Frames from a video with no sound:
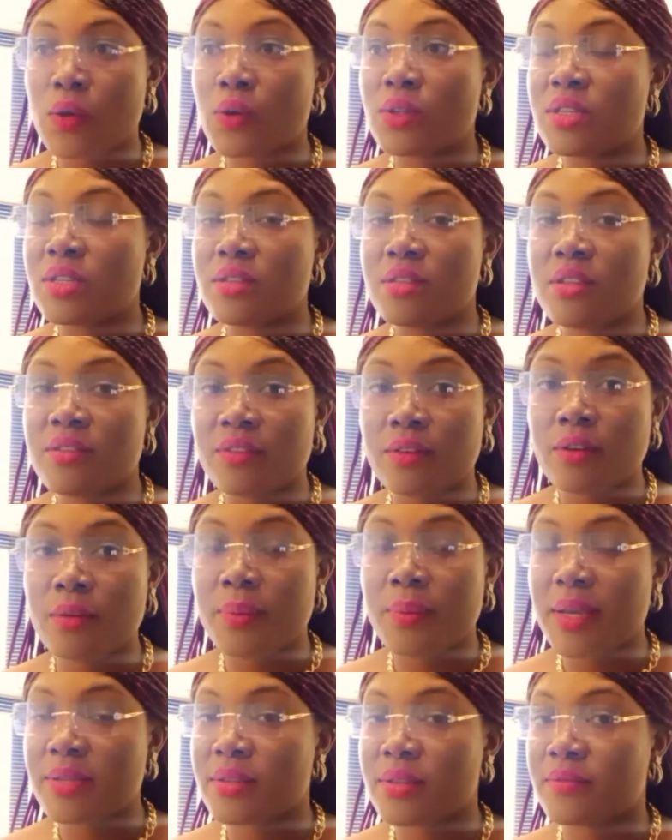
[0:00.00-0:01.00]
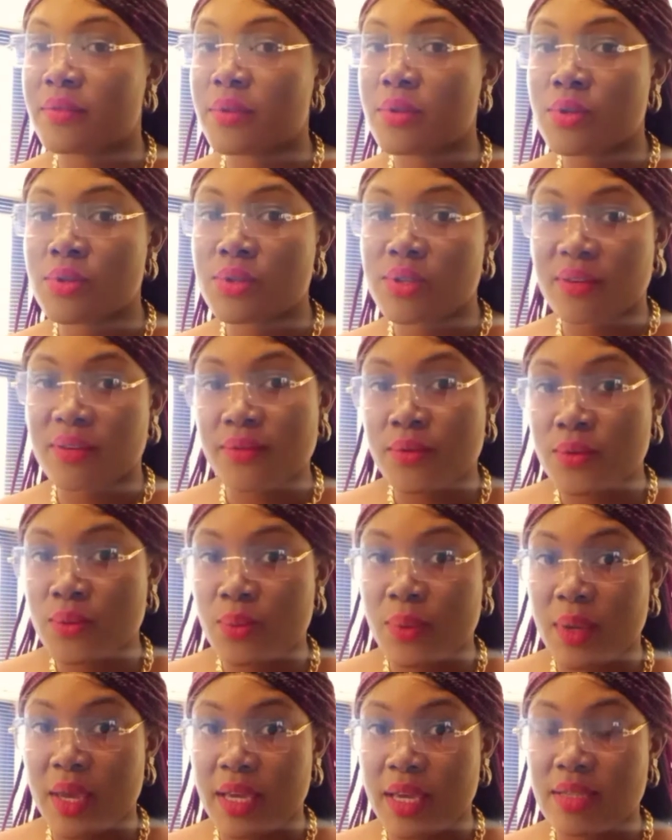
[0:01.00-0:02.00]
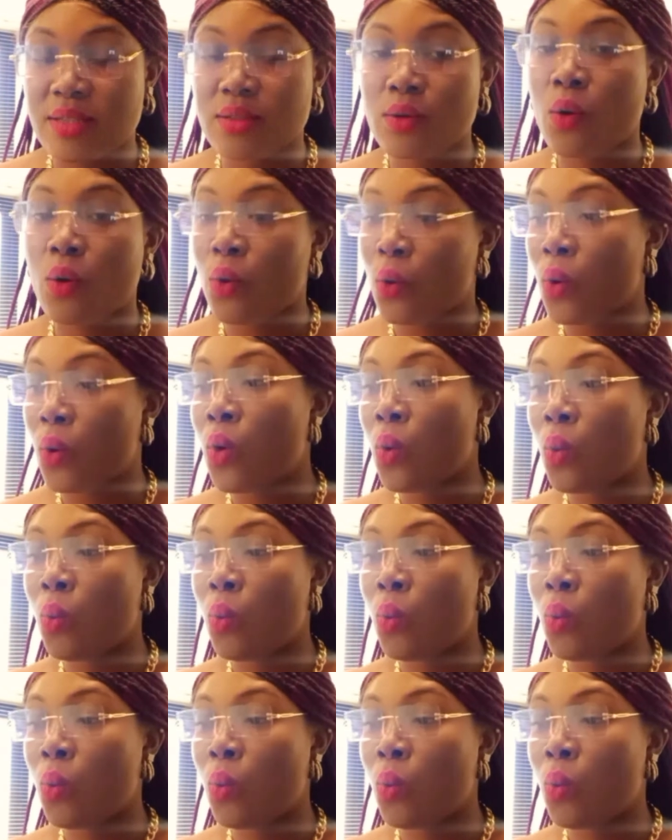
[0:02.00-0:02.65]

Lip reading: or the developers of these softwares or